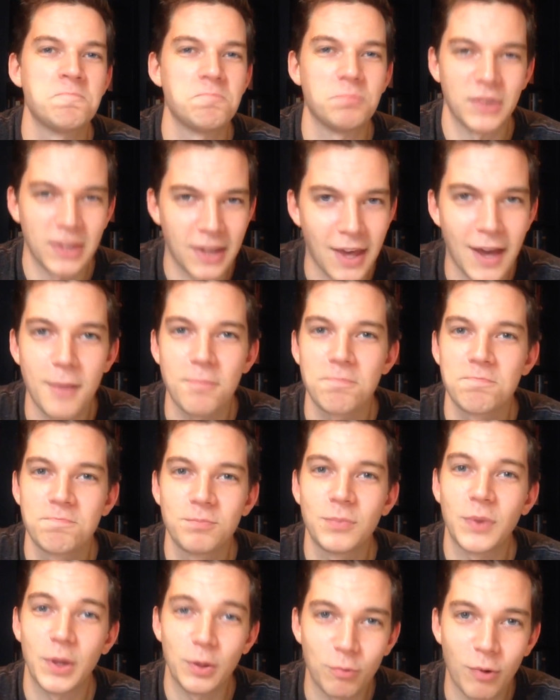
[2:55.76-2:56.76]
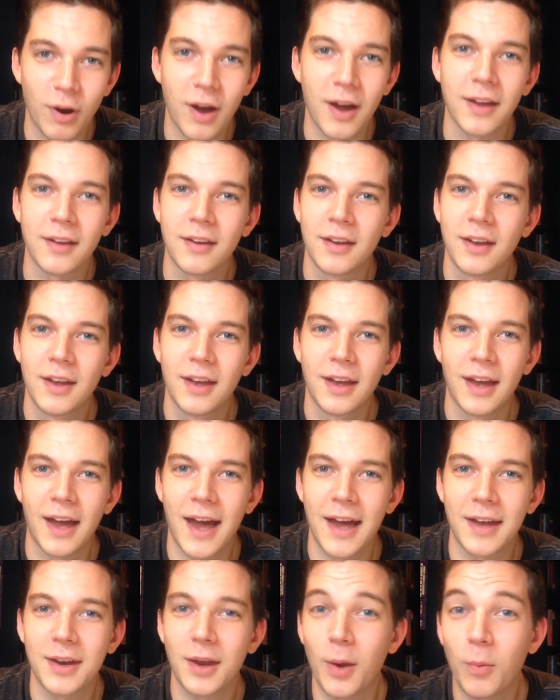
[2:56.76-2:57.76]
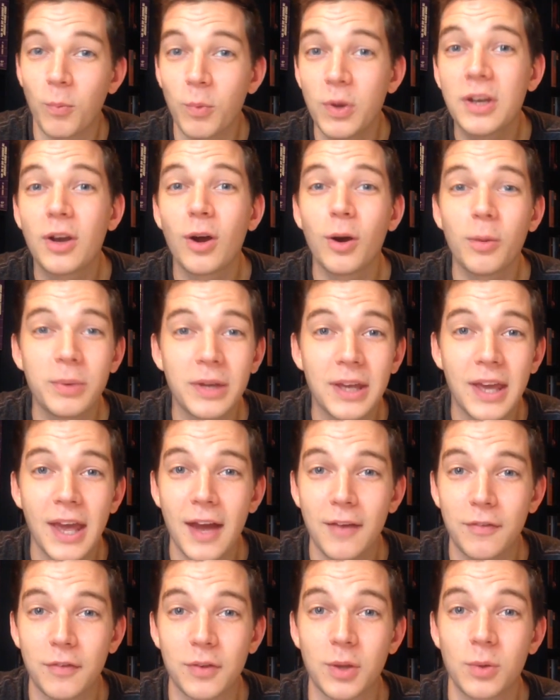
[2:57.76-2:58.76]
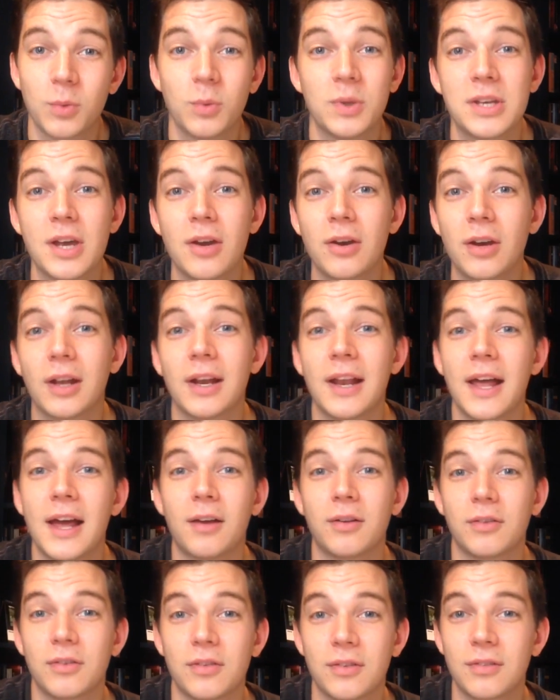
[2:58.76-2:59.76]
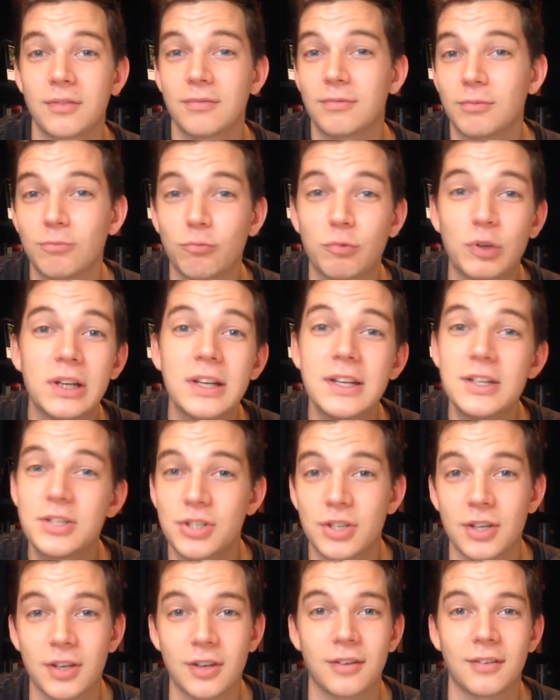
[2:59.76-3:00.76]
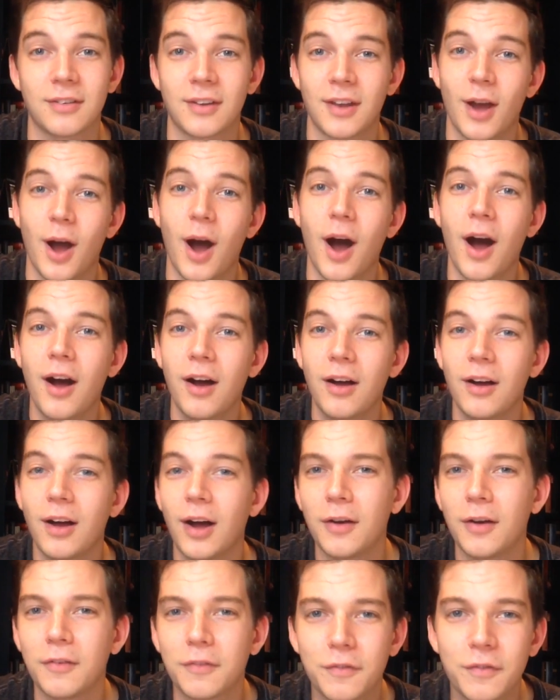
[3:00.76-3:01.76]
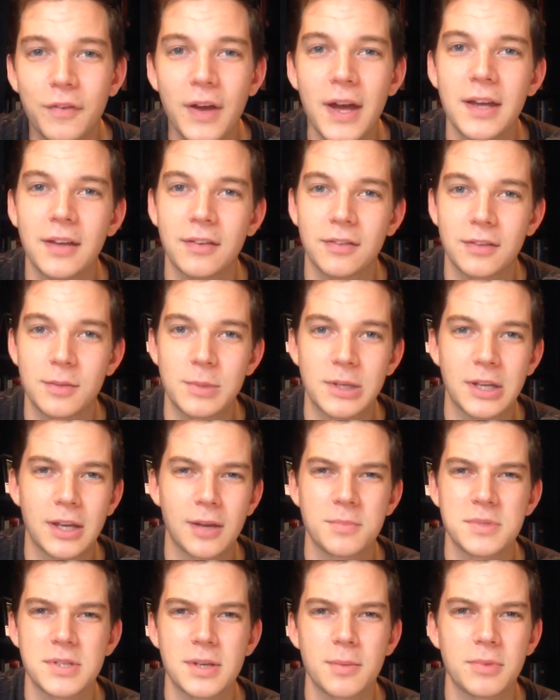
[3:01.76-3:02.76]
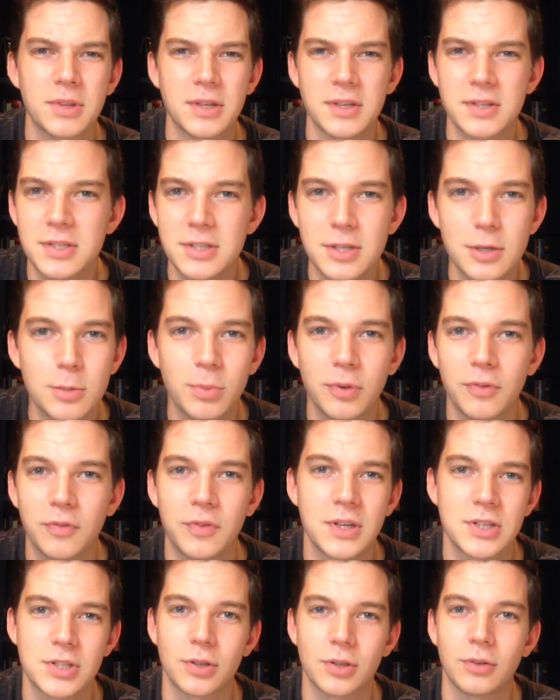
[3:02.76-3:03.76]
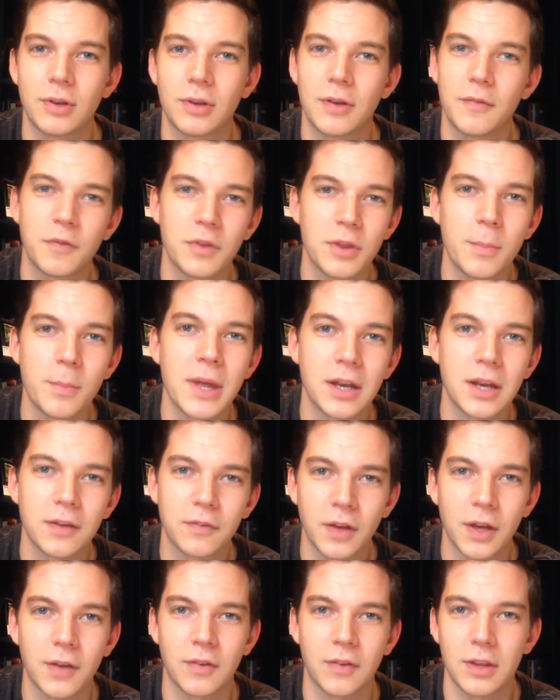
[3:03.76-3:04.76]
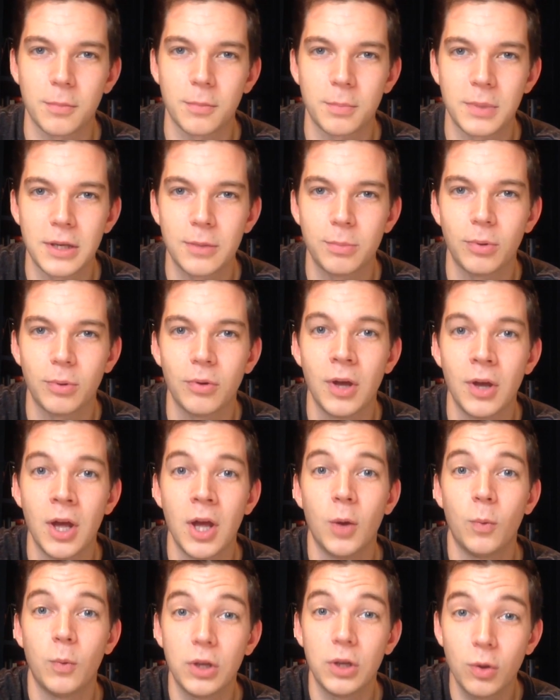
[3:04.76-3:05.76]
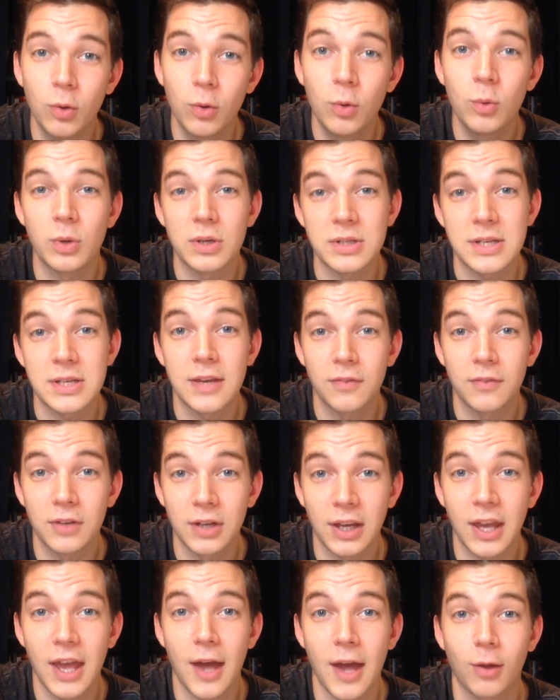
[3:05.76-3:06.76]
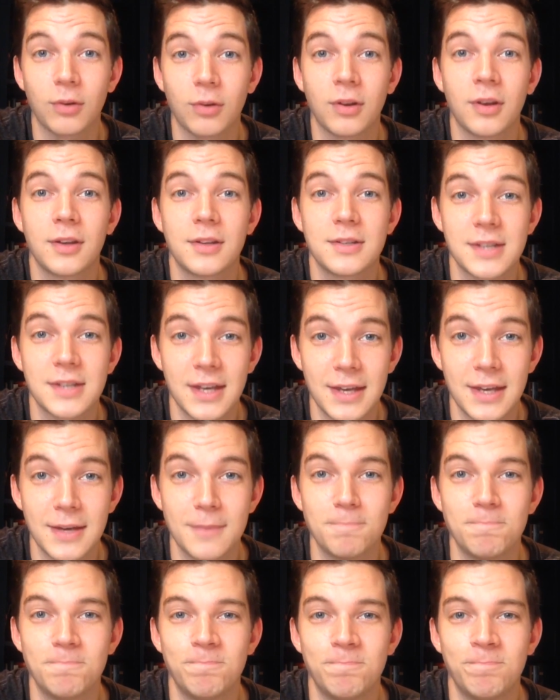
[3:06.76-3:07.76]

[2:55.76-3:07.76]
Yeah, you're right. And, and we've got to be careful that we don't allow religion, our, faith, to become something superficial and for the benefit of other people. We always give an account to him.